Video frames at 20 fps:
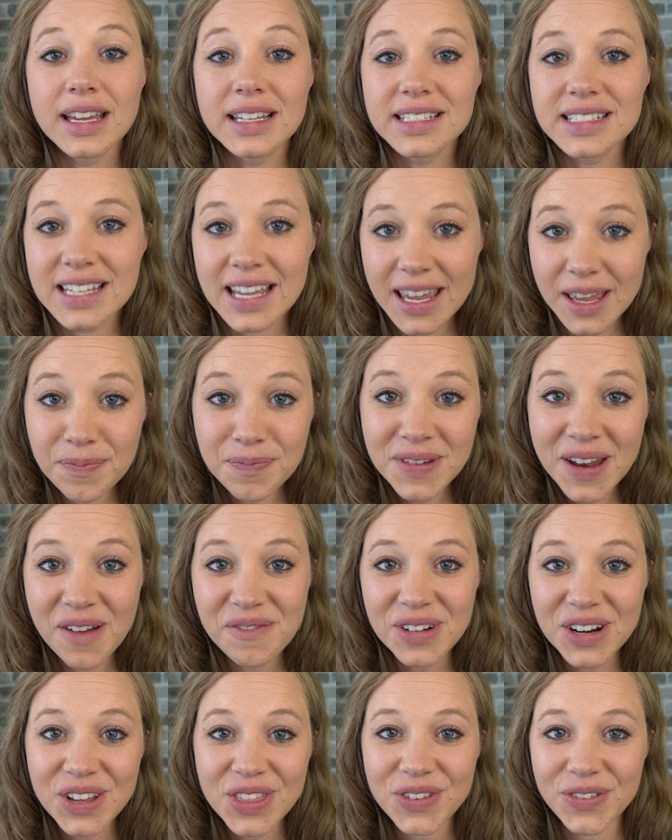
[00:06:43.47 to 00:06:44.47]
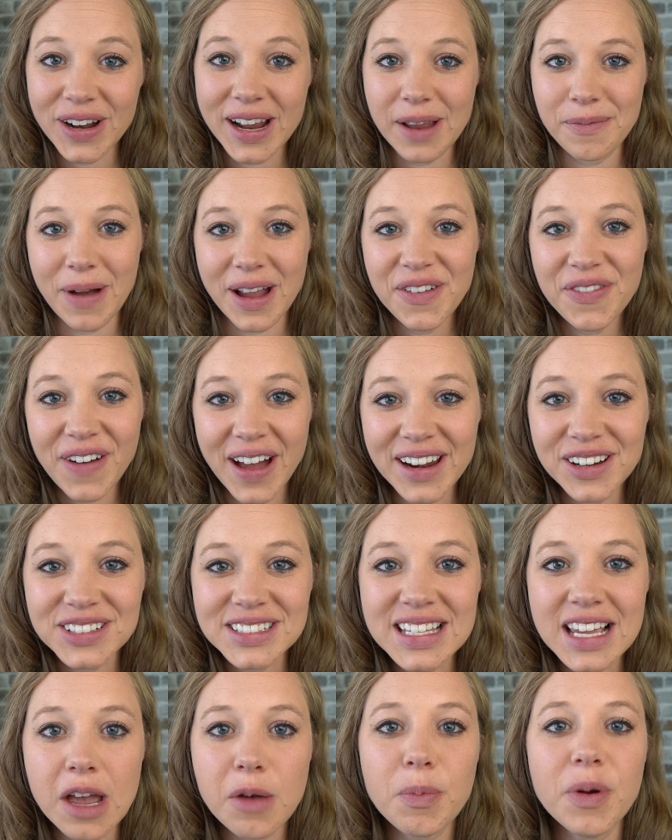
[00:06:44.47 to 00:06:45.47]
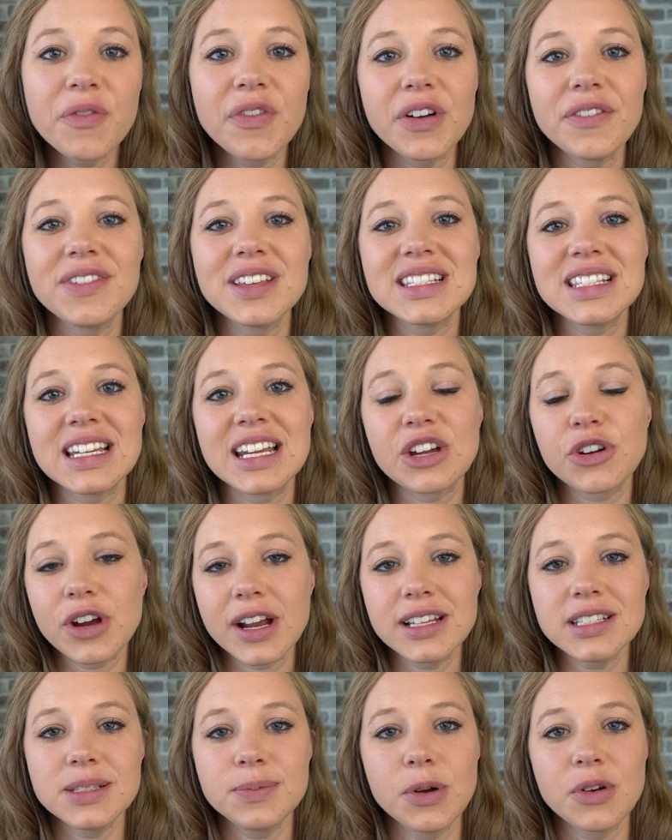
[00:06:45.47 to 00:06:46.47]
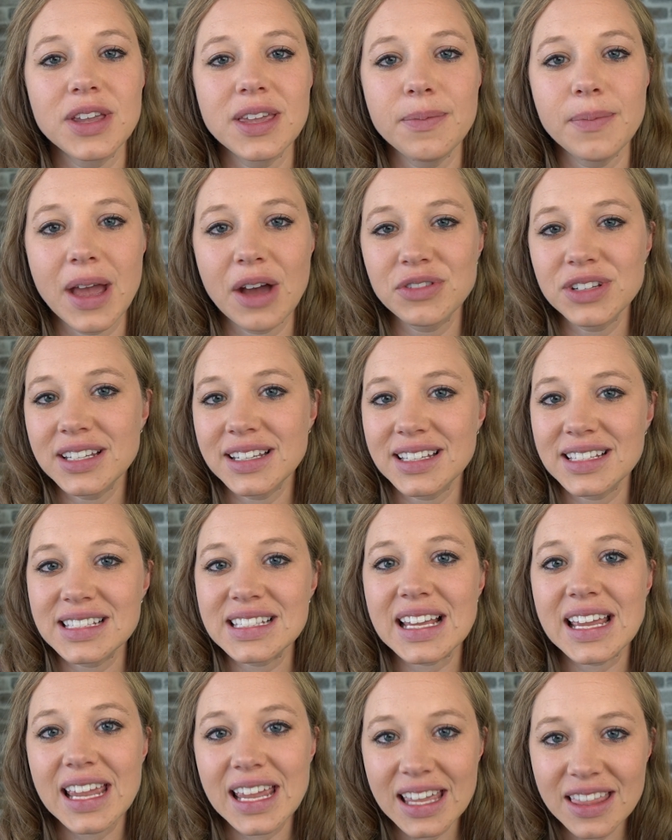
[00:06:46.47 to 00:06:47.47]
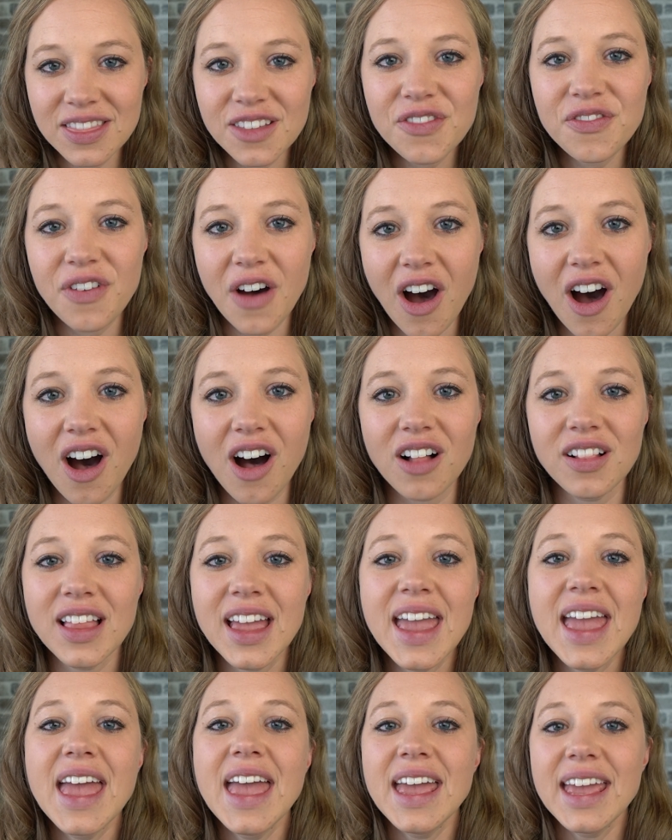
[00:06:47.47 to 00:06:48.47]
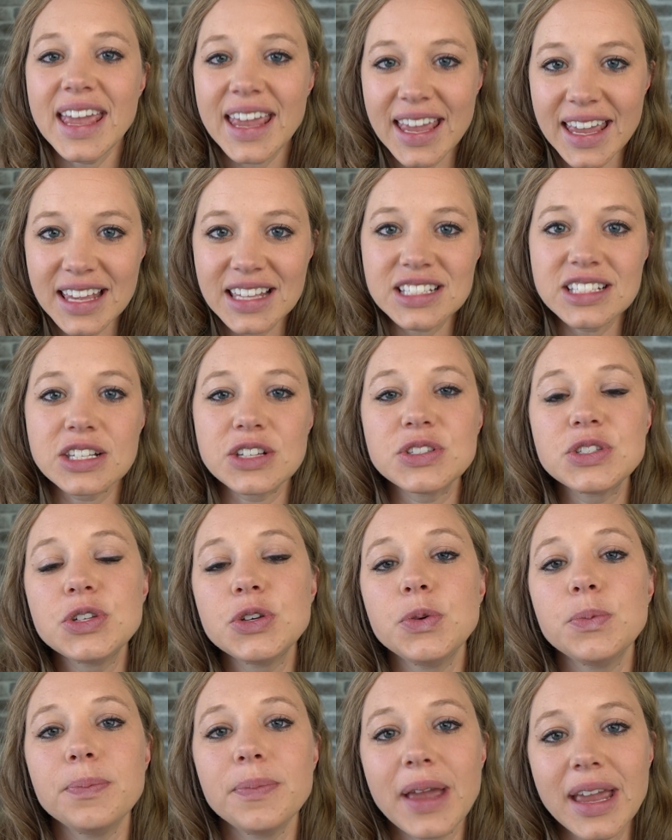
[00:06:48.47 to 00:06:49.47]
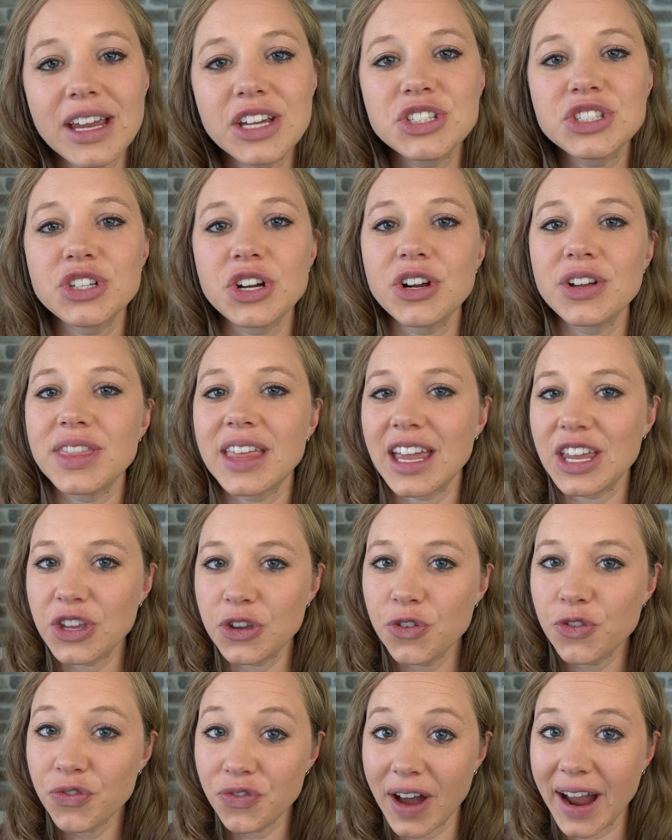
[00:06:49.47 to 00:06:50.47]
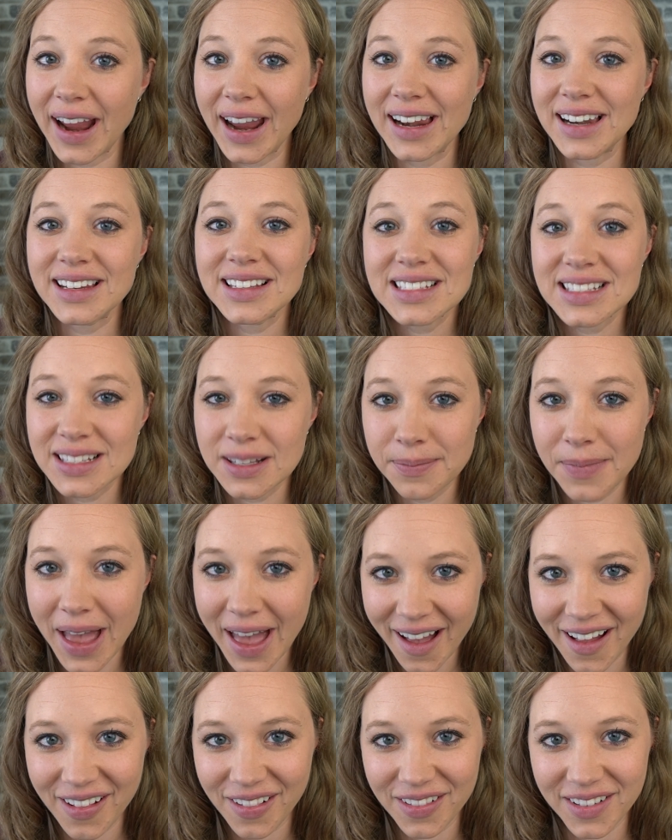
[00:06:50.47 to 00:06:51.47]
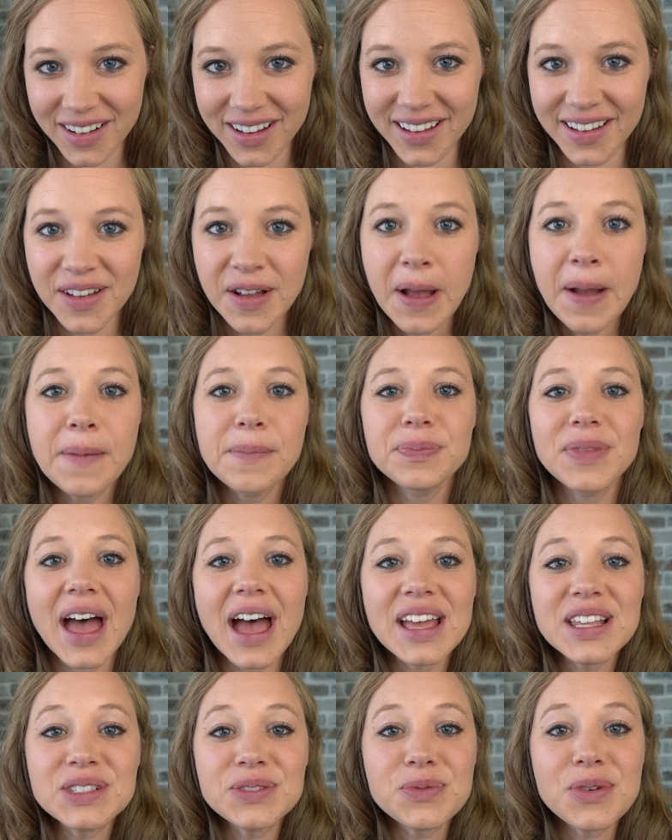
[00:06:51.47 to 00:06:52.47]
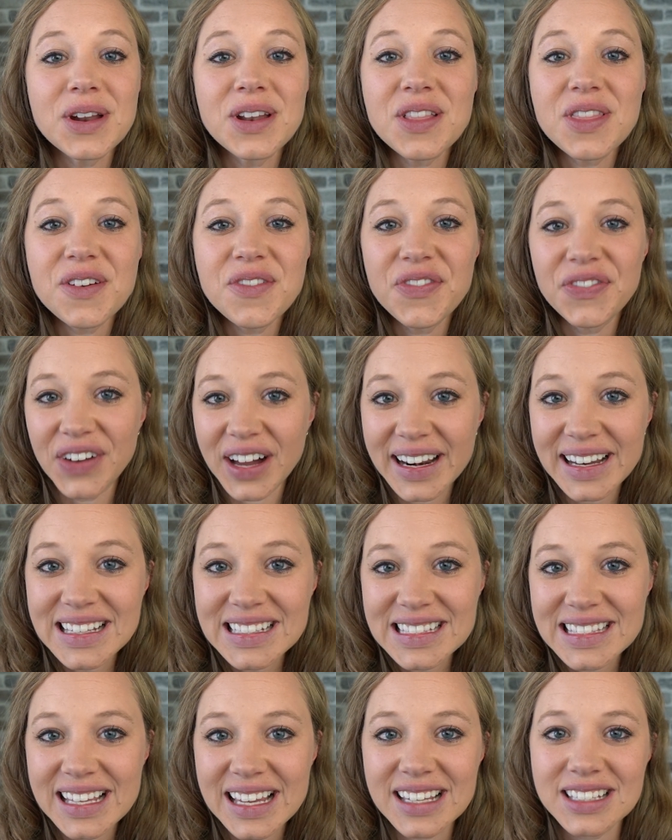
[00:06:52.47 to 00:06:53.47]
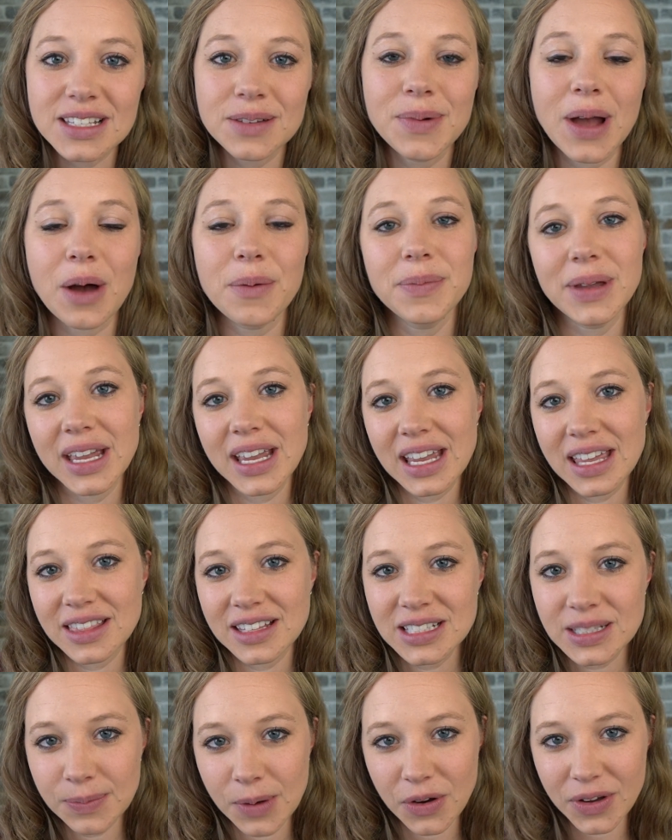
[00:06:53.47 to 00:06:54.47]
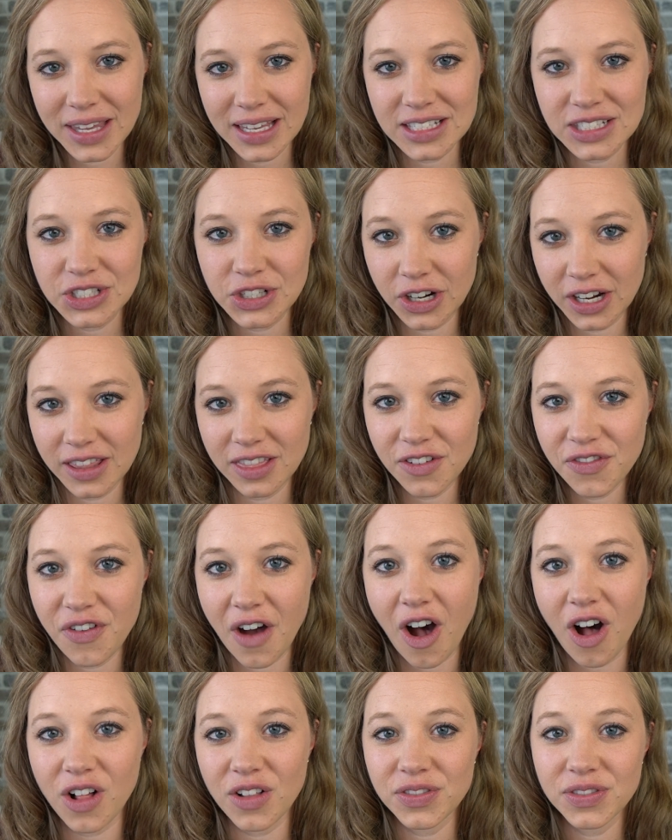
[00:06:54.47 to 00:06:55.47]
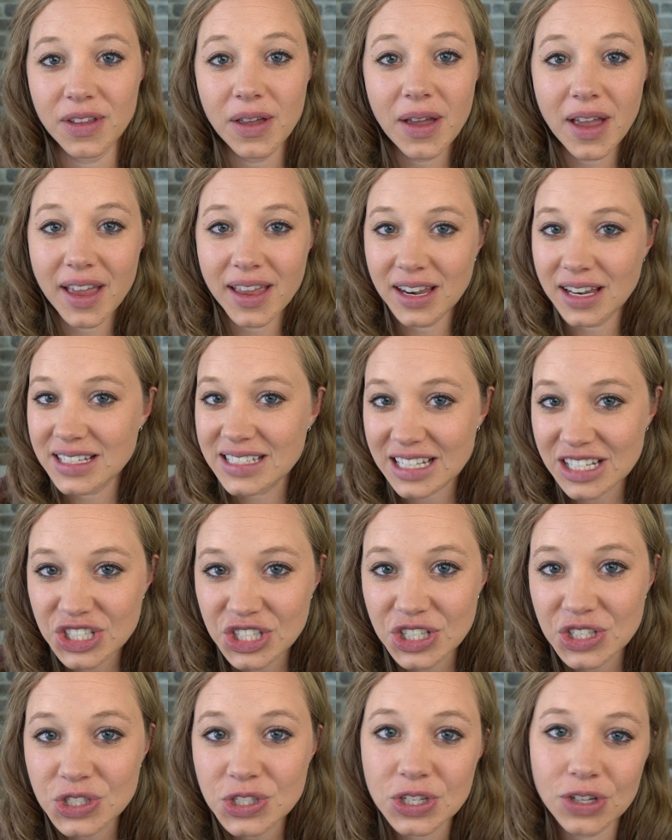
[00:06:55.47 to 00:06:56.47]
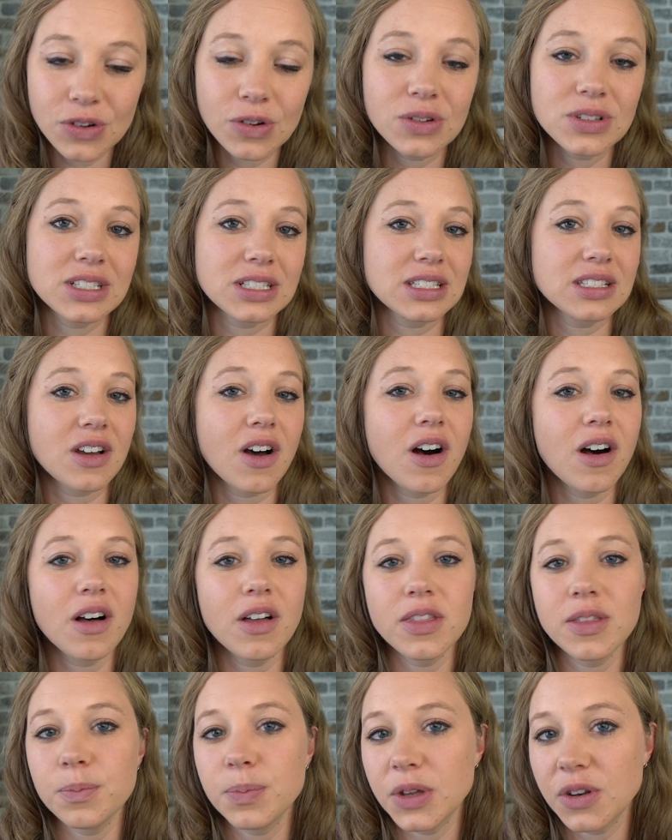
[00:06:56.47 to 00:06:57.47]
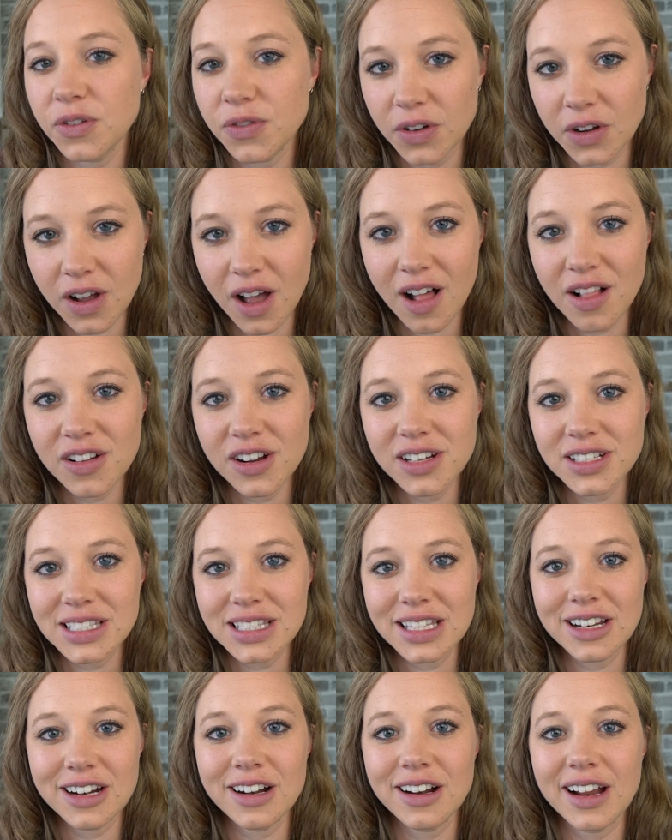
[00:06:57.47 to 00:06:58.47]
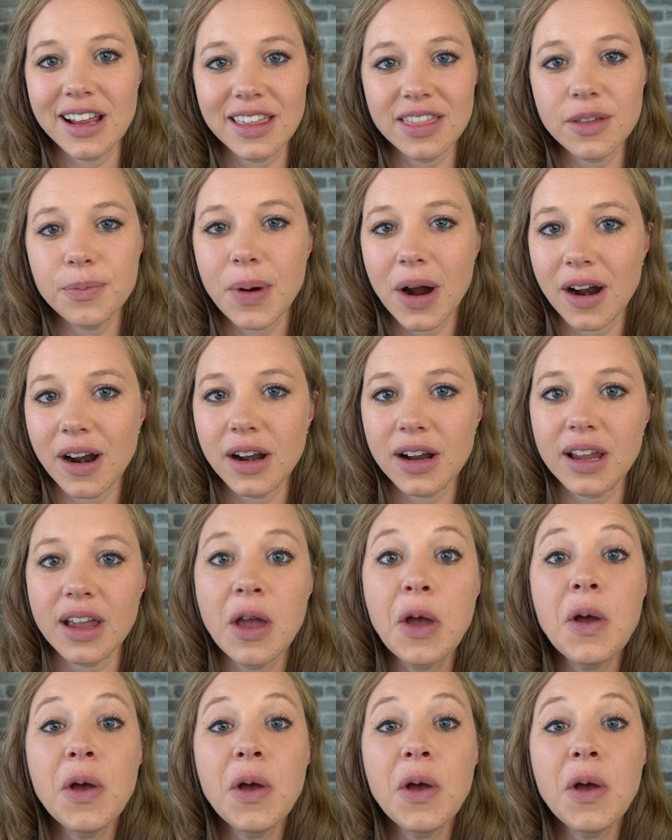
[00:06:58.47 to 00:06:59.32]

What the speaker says: Tip number 3, my final tip for visiting Great Smoky Mountains in the fall is to make sure that you find some elk. That is one of the funnest things about being in the Smokies during the fall. In addition to just all the beautiful colors that are in the park,